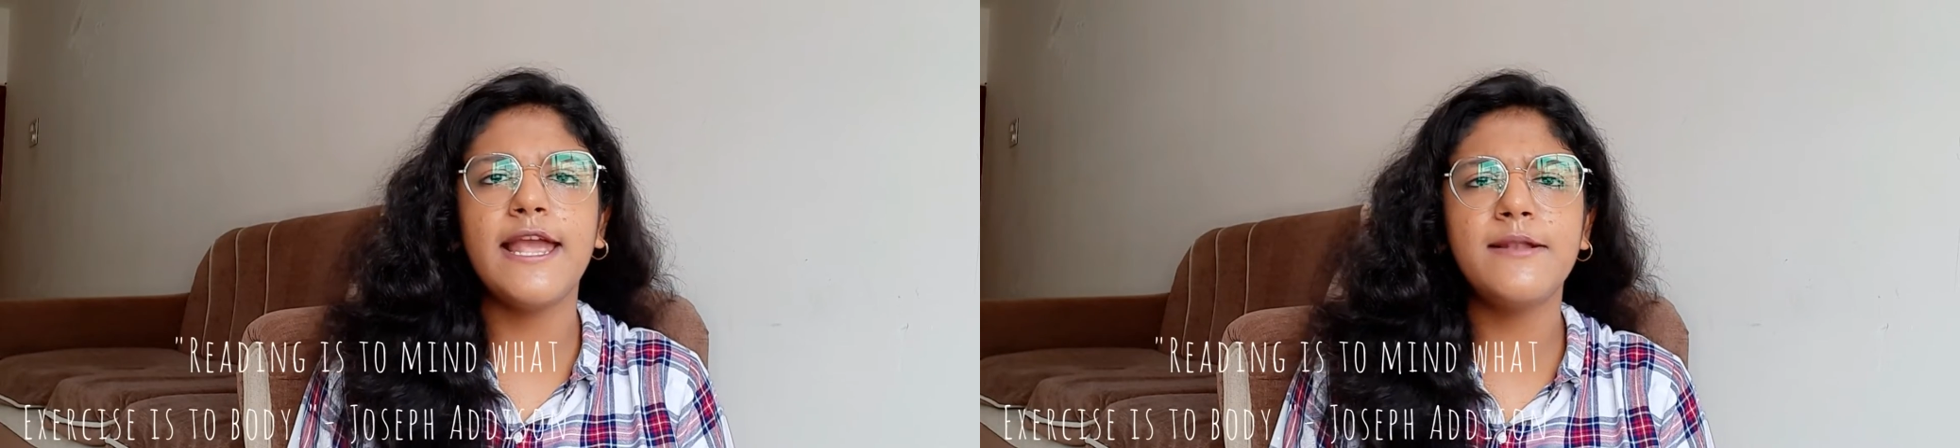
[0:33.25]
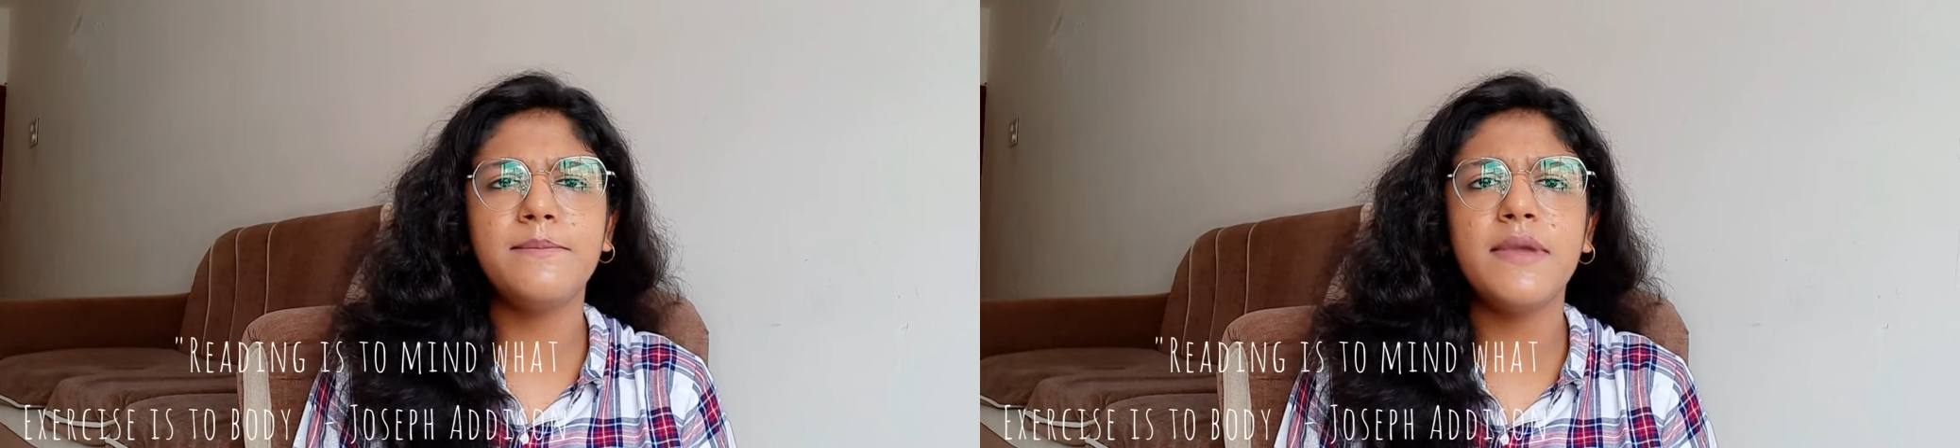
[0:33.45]

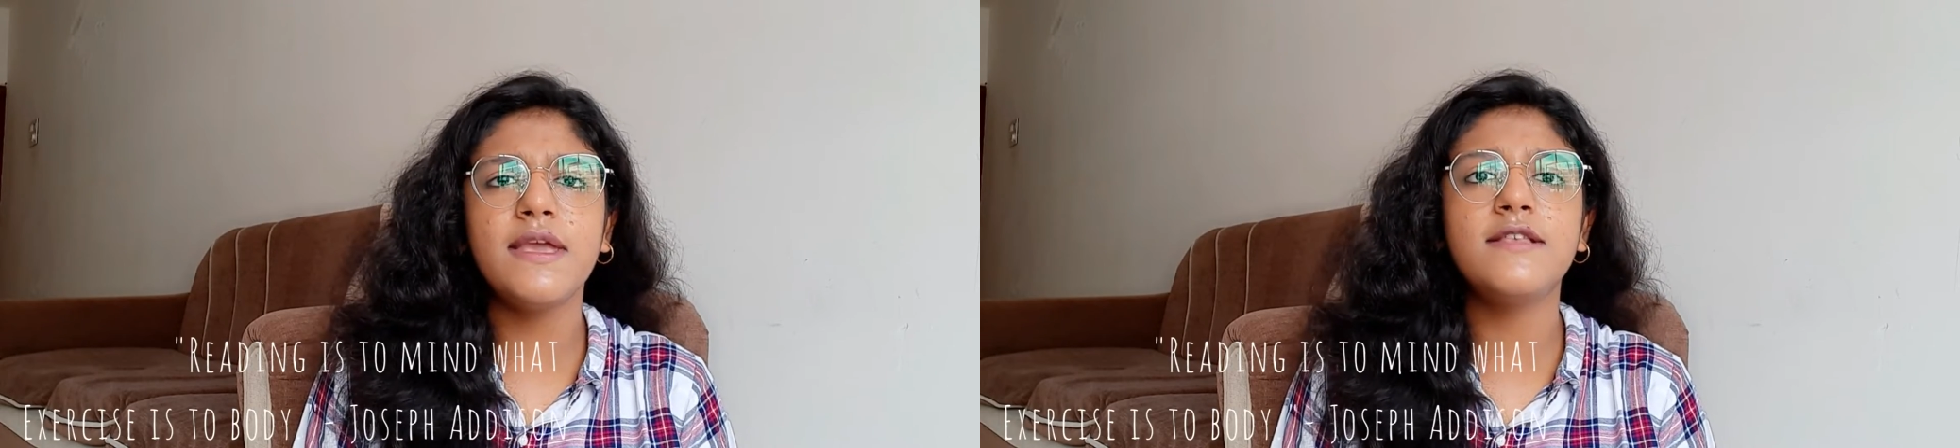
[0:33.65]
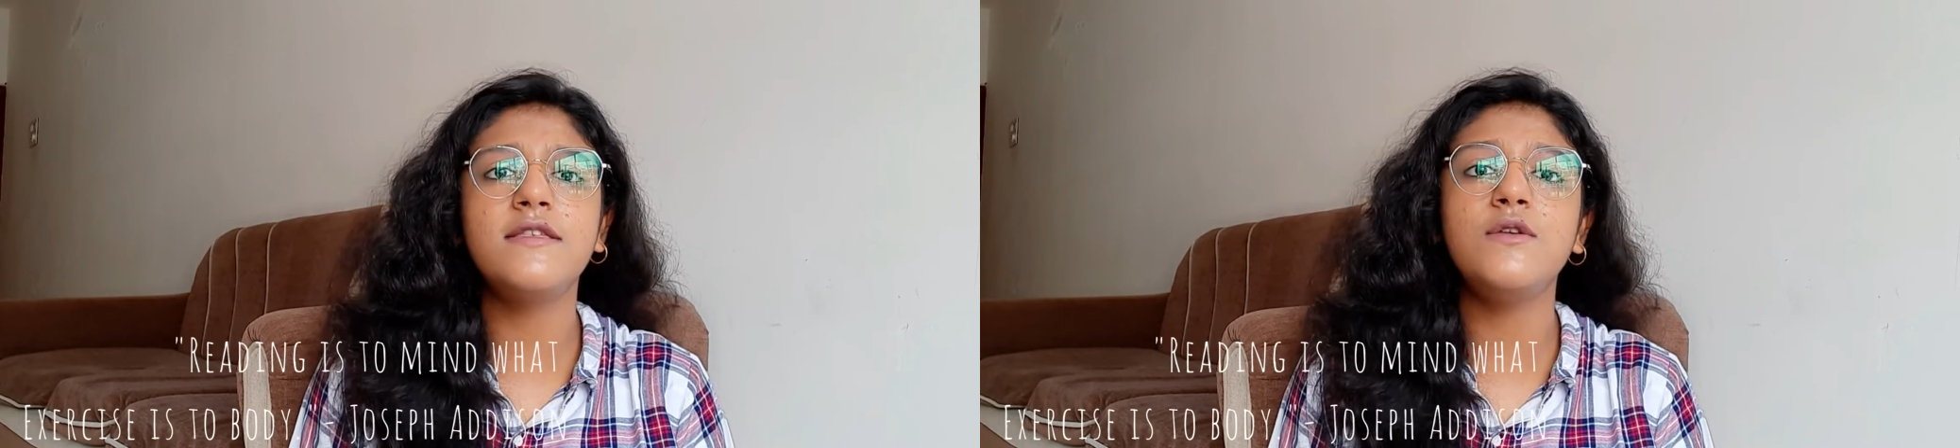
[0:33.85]
It
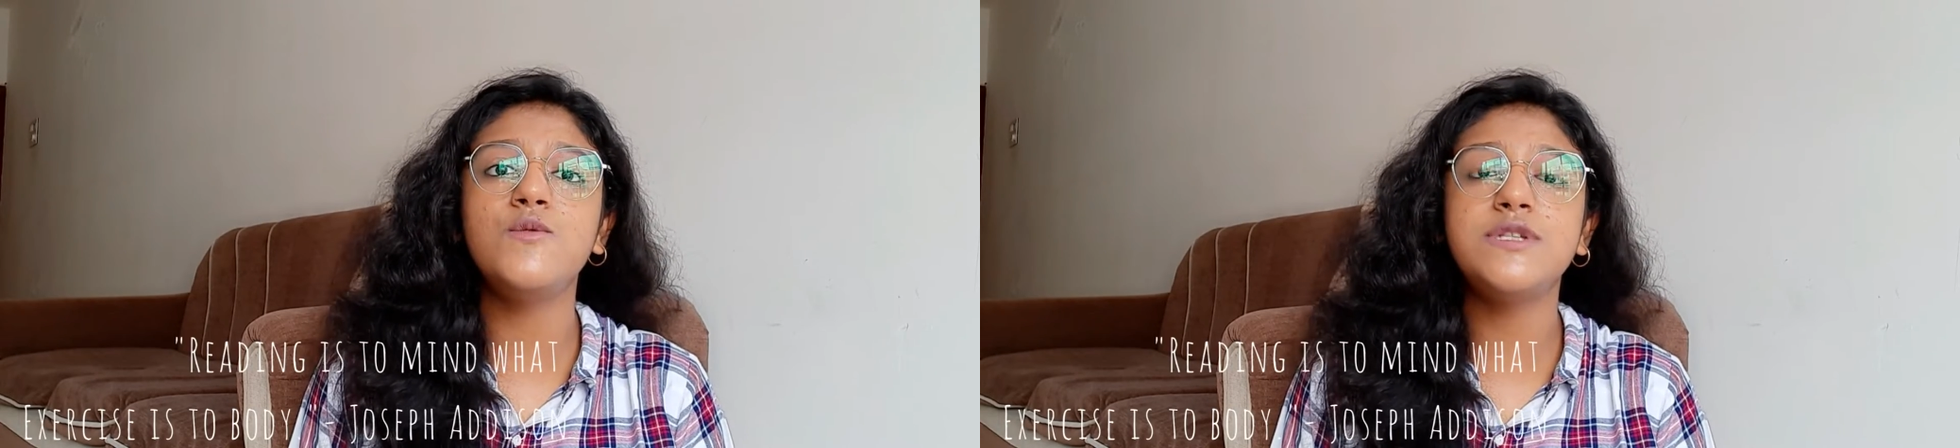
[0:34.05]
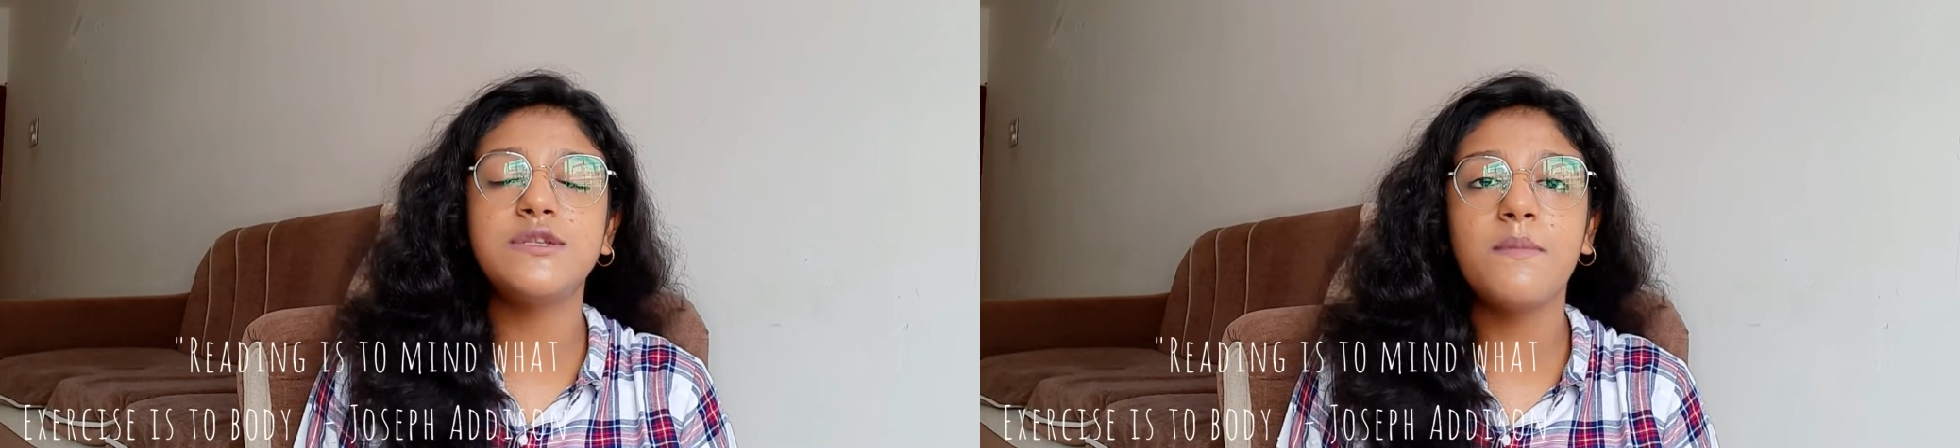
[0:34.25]
makes
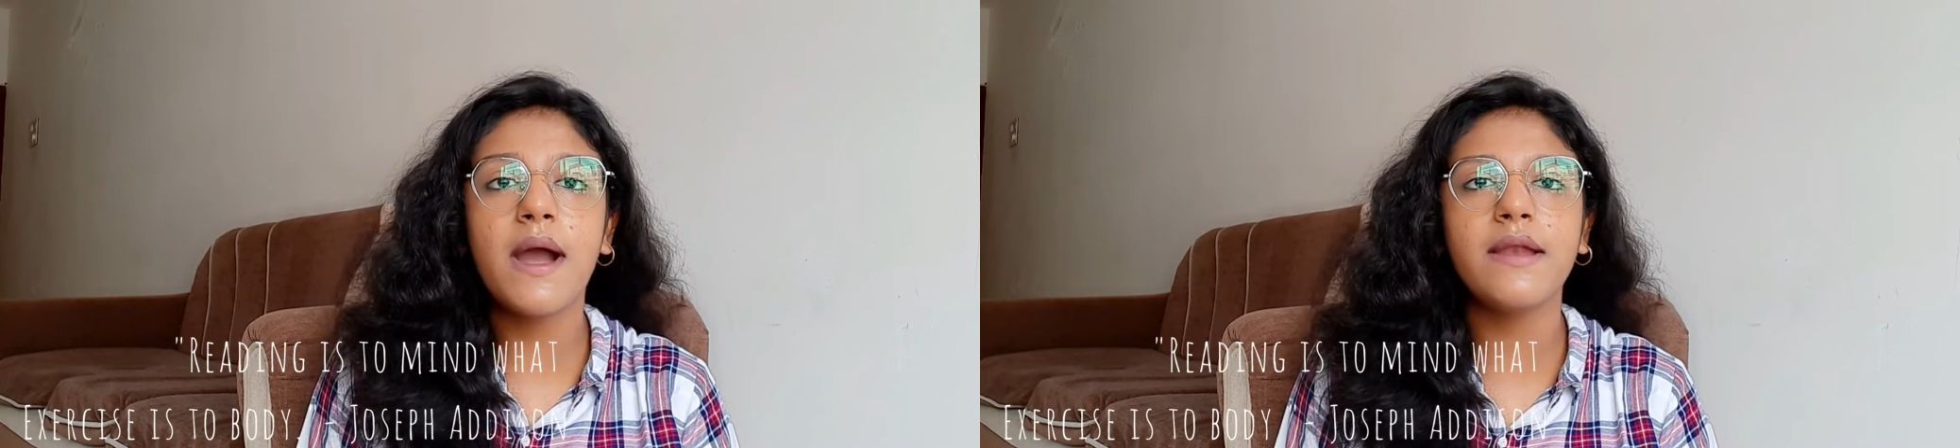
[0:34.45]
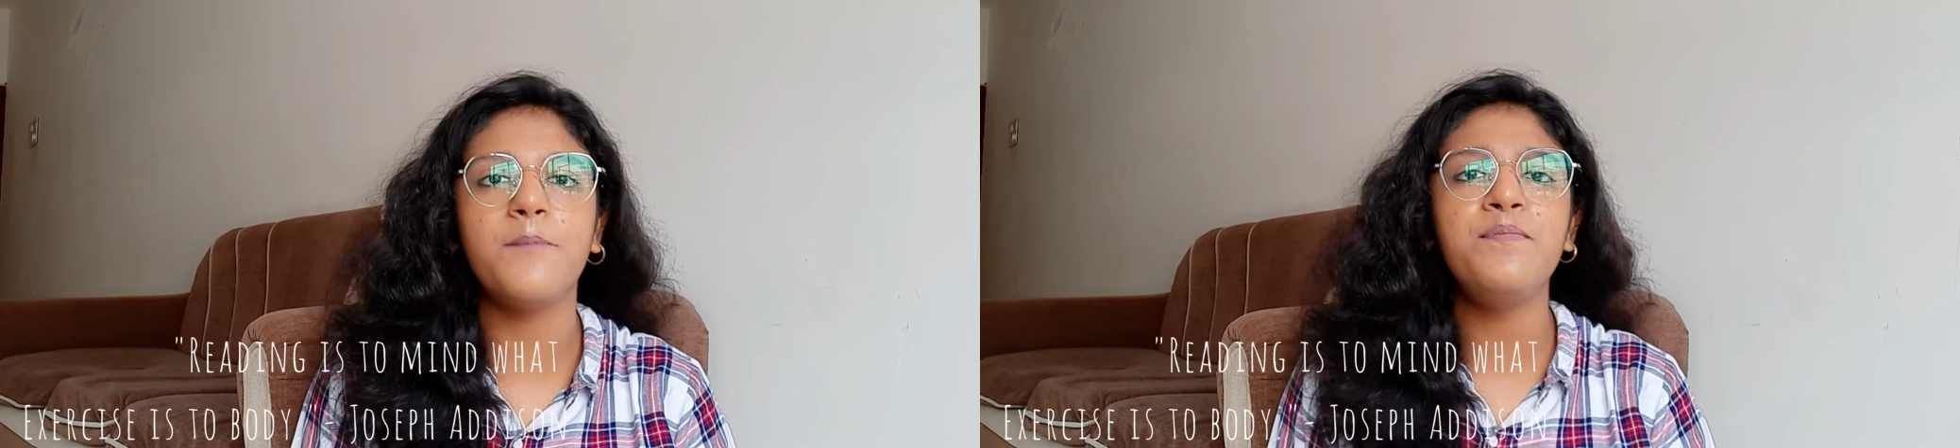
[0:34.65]
you
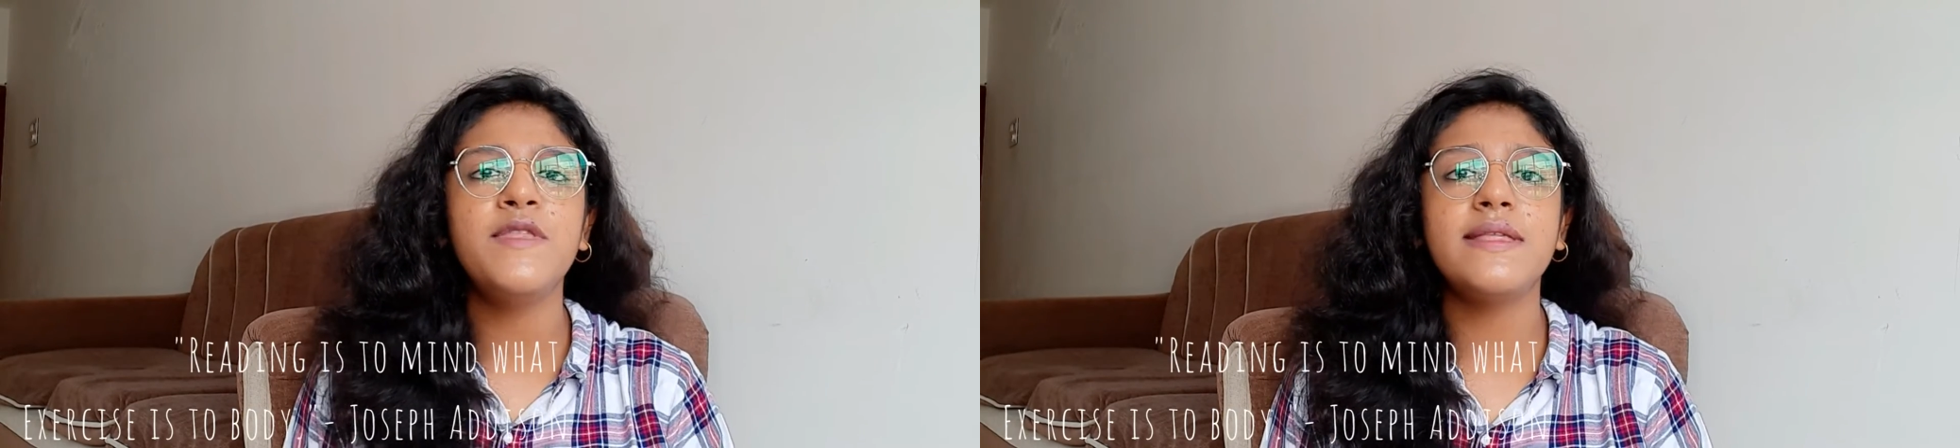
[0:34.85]
smarter.